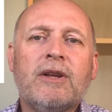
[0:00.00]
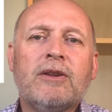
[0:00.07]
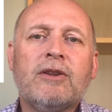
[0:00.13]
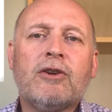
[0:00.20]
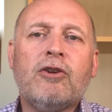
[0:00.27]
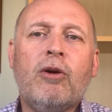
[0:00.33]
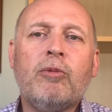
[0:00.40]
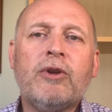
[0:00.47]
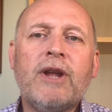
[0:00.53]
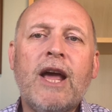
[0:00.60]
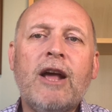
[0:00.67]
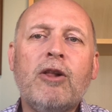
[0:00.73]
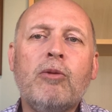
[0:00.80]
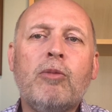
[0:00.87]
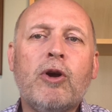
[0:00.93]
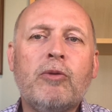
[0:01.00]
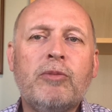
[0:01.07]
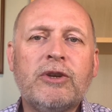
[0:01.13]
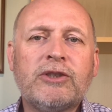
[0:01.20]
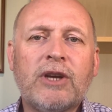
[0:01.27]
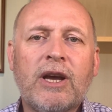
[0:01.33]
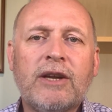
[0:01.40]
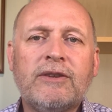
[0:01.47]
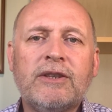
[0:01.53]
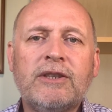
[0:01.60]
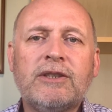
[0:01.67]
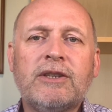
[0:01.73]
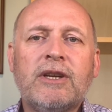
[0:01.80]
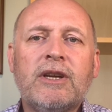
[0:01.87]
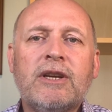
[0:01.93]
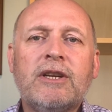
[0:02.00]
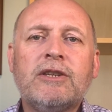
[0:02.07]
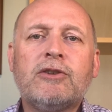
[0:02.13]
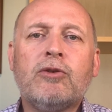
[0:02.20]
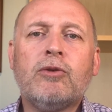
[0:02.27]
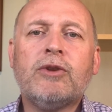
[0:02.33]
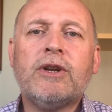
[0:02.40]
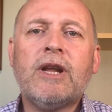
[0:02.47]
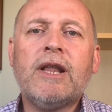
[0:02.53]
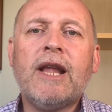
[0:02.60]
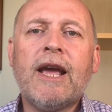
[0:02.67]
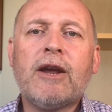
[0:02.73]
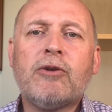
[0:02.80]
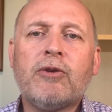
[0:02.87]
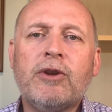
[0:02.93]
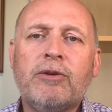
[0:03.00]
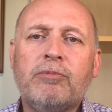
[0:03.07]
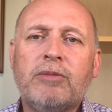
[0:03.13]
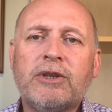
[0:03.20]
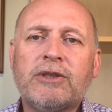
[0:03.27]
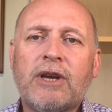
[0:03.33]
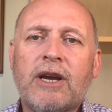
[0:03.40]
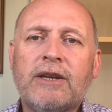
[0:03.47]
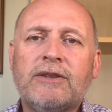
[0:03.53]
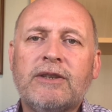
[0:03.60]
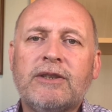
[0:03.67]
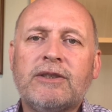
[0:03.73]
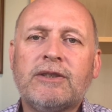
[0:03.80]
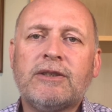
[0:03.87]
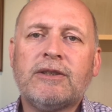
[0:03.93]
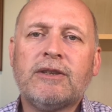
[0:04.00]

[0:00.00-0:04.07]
The common elbow bursitis is called an olecranon bursitis.